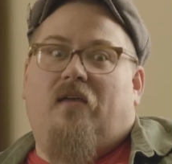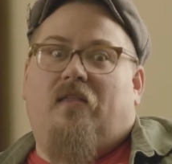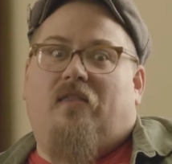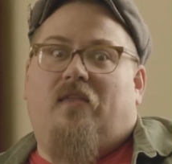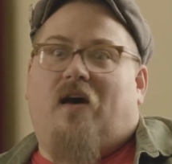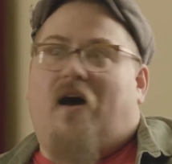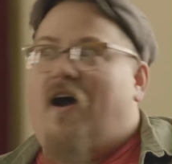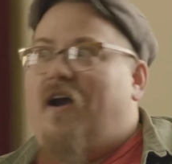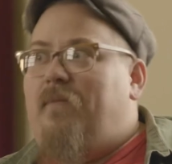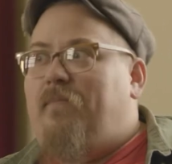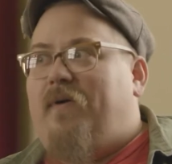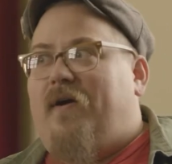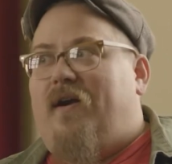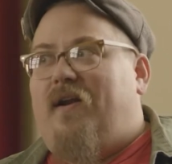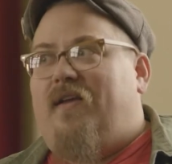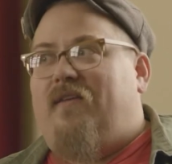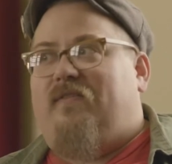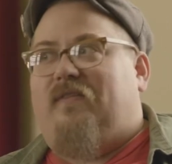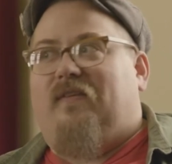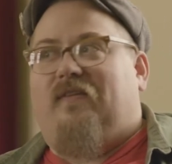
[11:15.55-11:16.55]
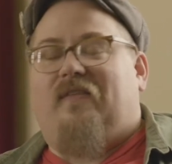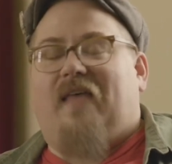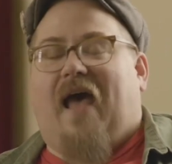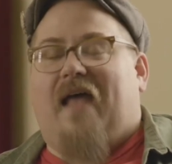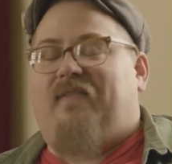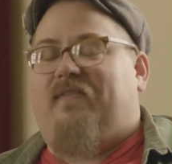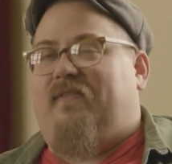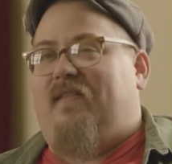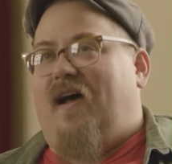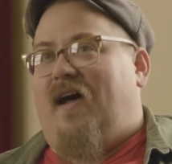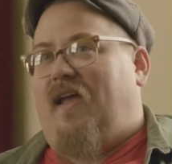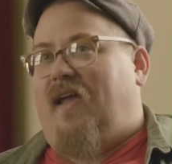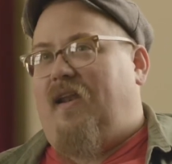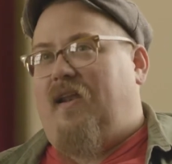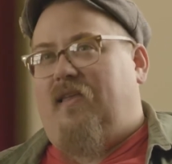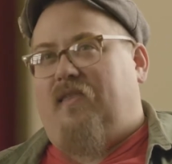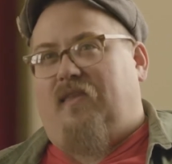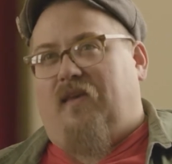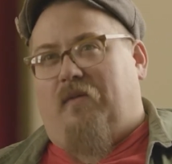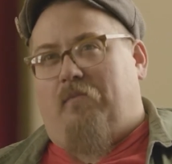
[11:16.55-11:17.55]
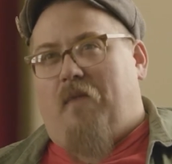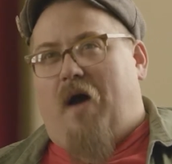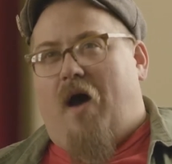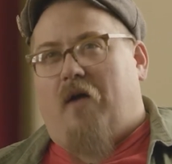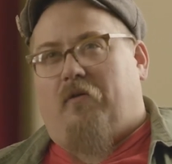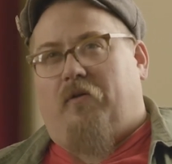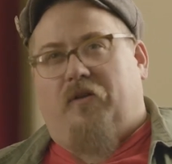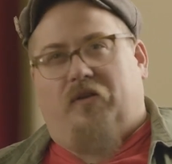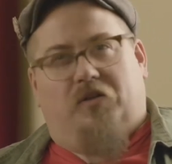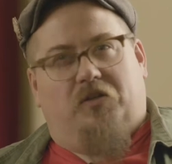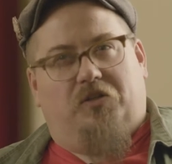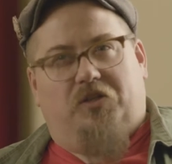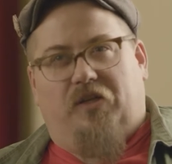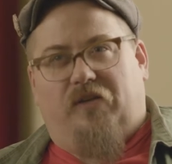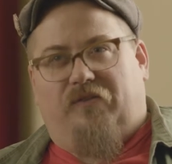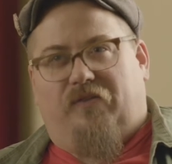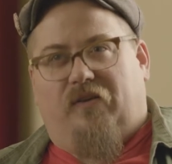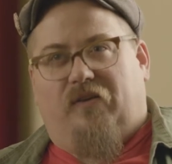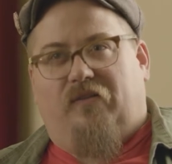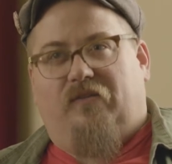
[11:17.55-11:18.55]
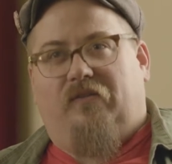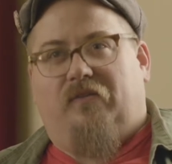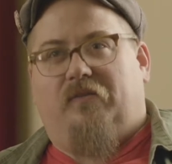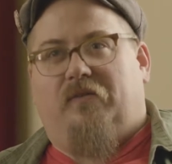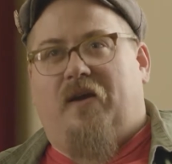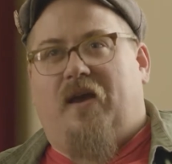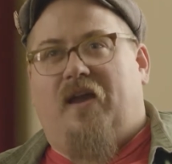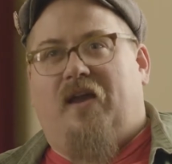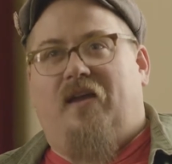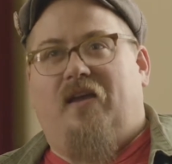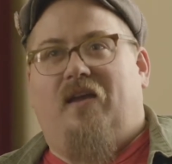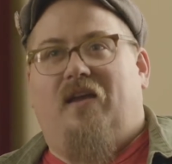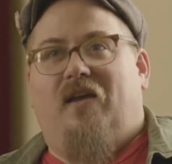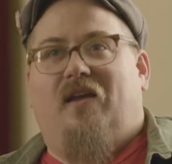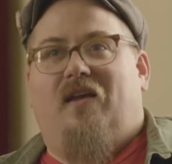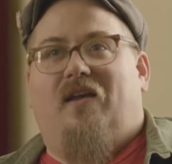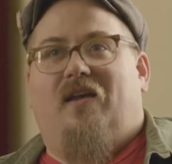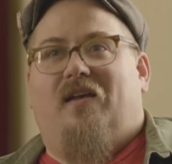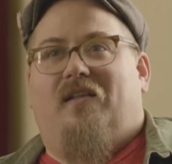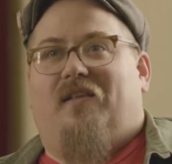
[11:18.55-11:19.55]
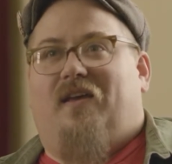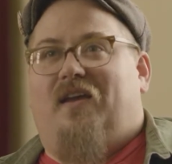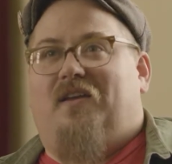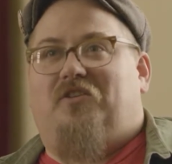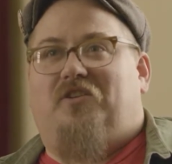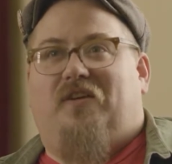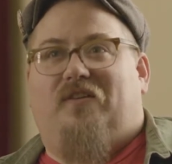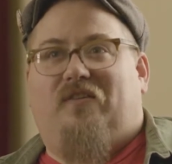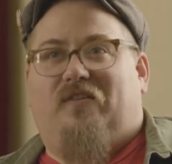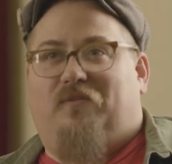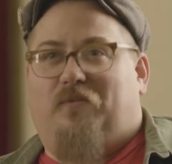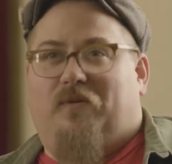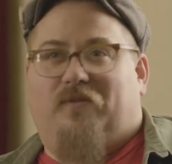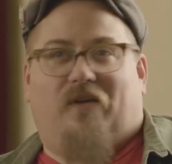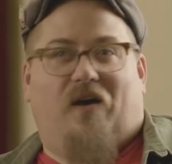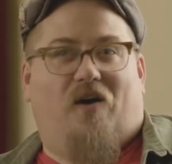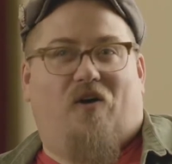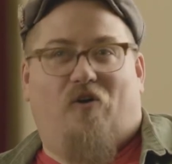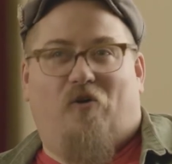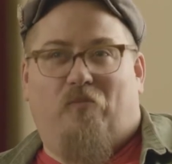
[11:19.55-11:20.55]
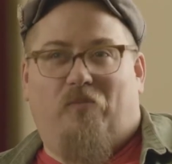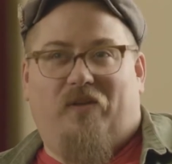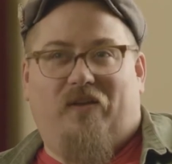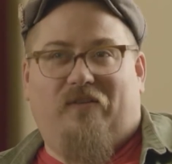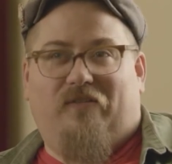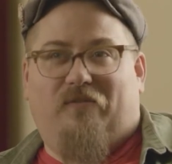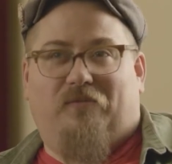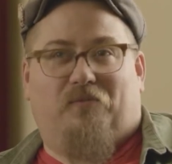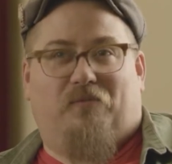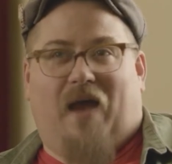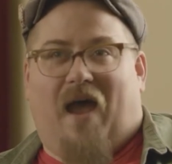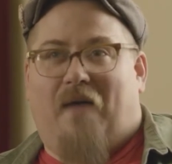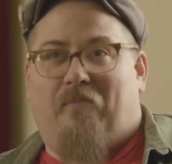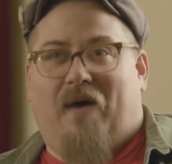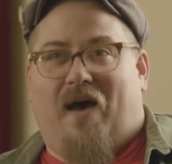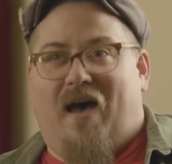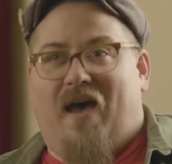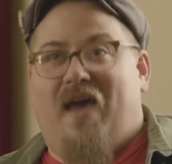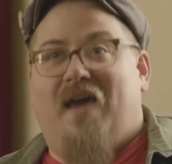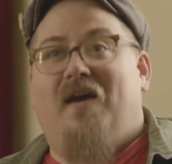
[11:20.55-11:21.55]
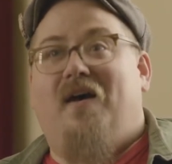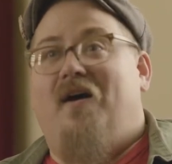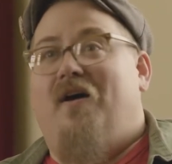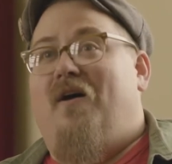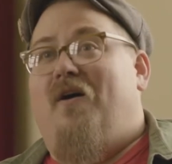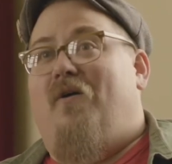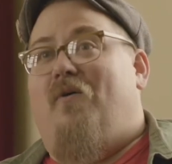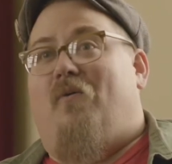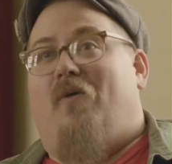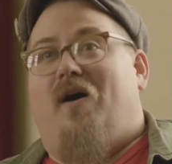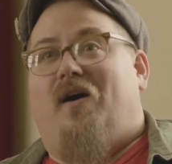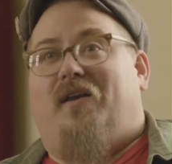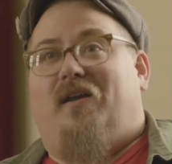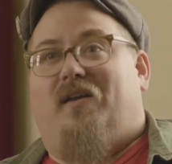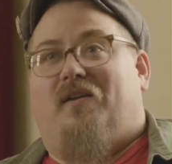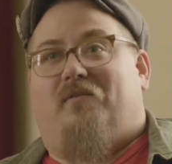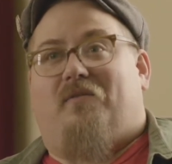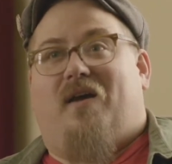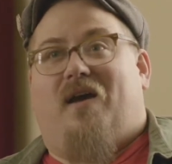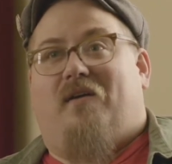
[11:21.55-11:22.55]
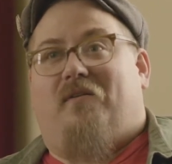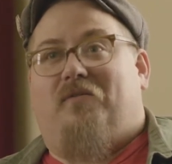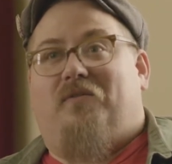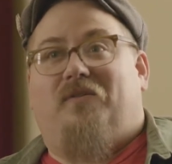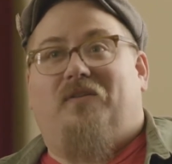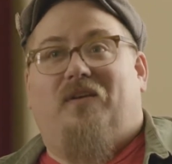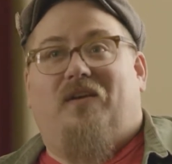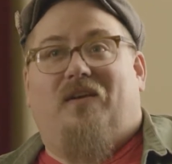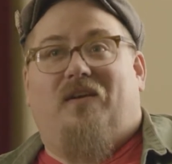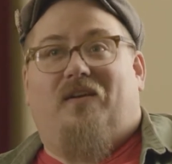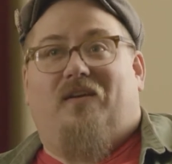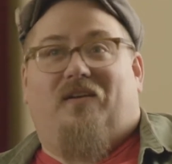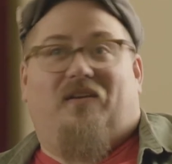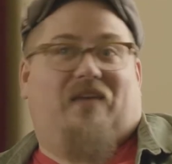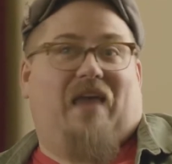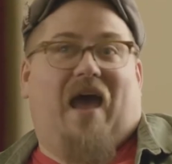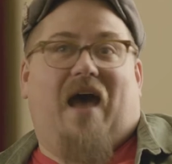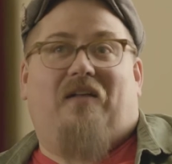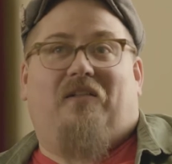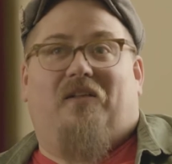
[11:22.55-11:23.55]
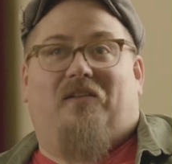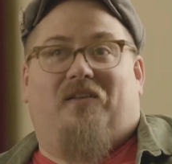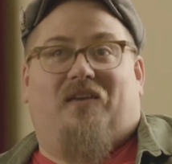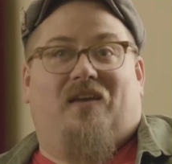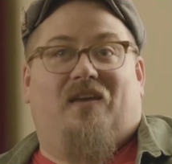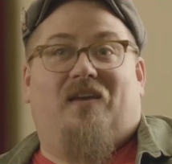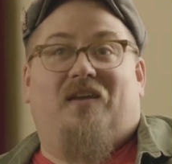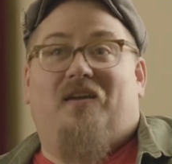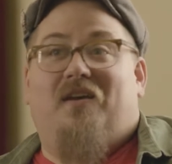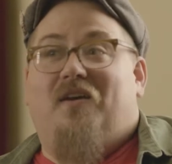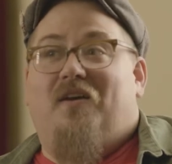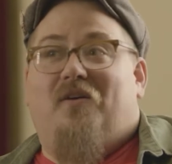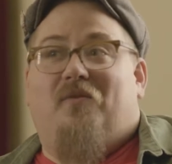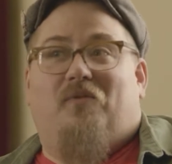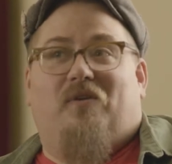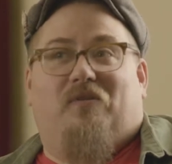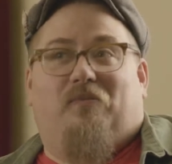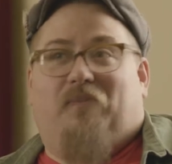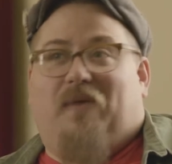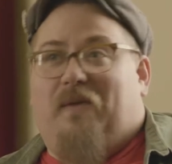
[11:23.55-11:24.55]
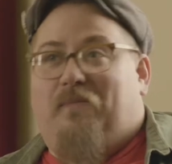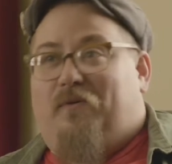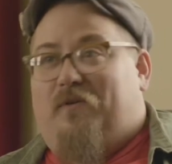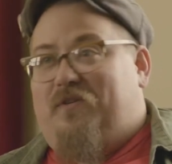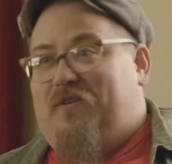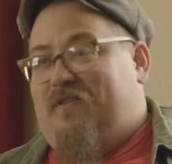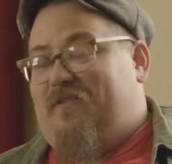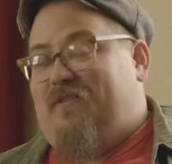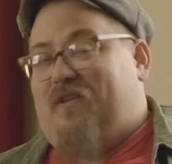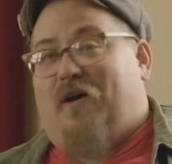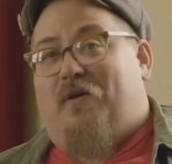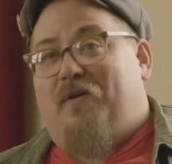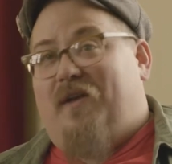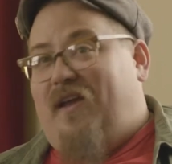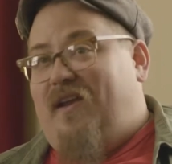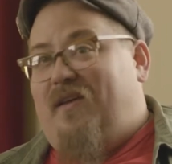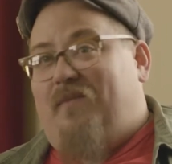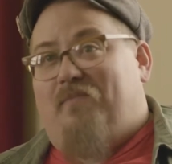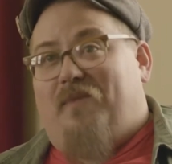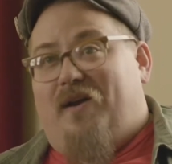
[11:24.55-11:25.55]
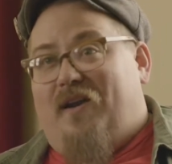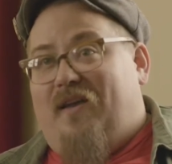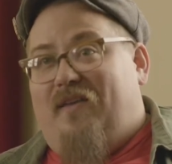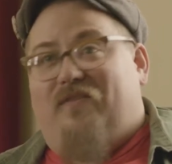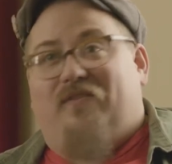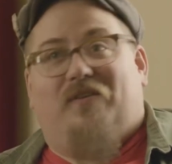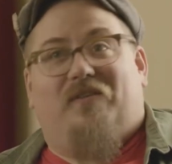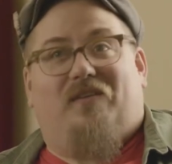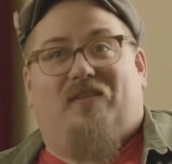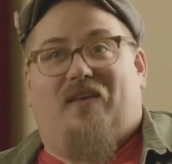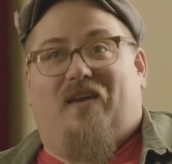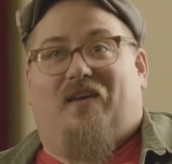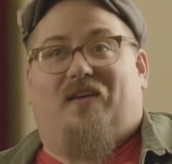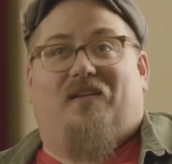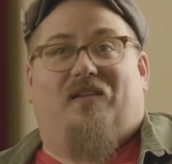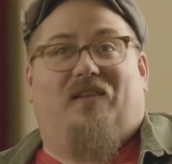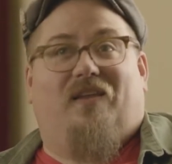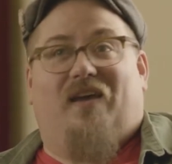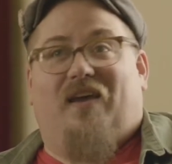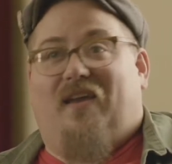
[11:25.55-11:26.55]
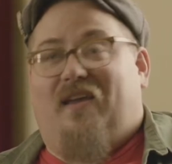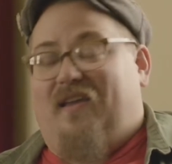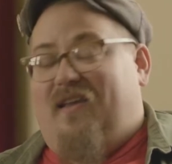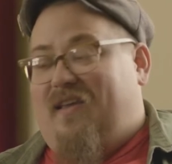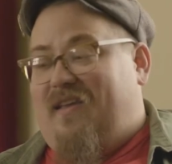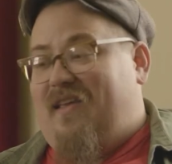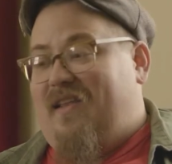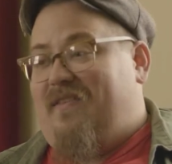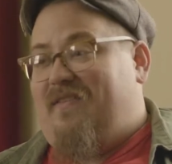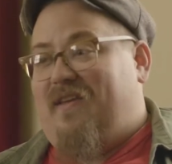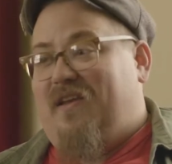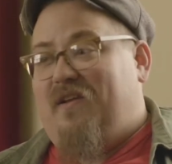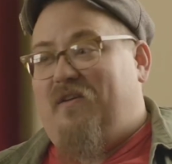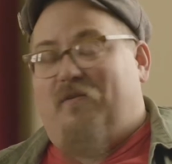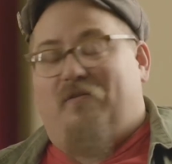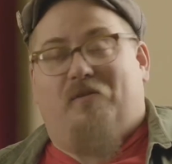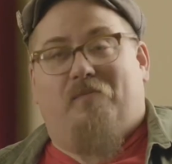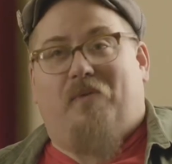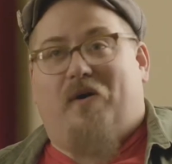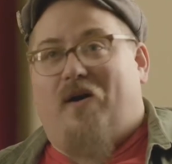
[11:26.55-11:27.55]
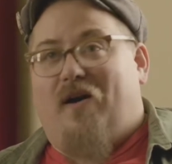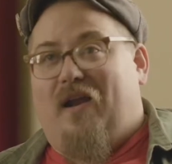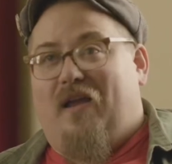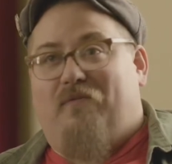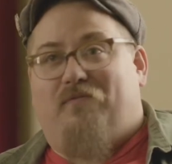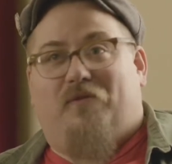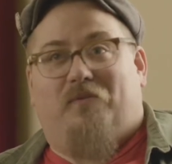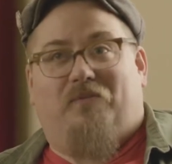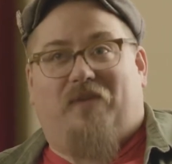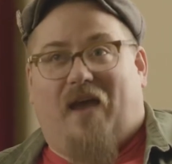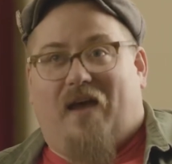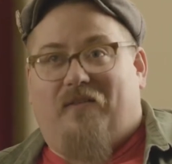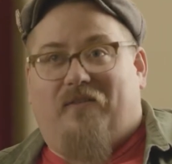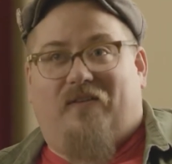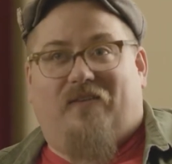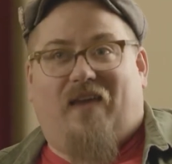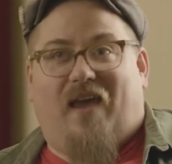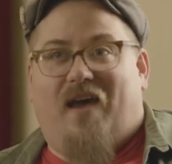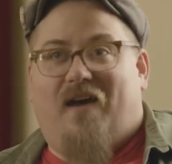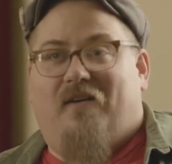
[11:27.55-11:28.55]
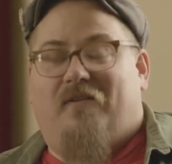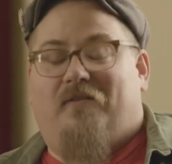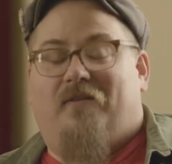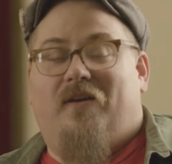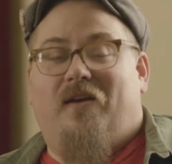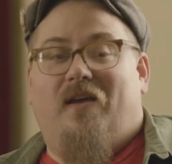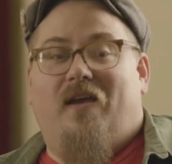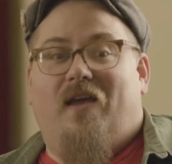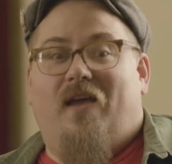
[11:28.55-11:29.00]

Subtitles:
The hard part is that's not anything modeled in Jesus, right? Like, Jesus was a homeless rabbi walking around Galilee with people just donating money so that they could continue the party from town to town.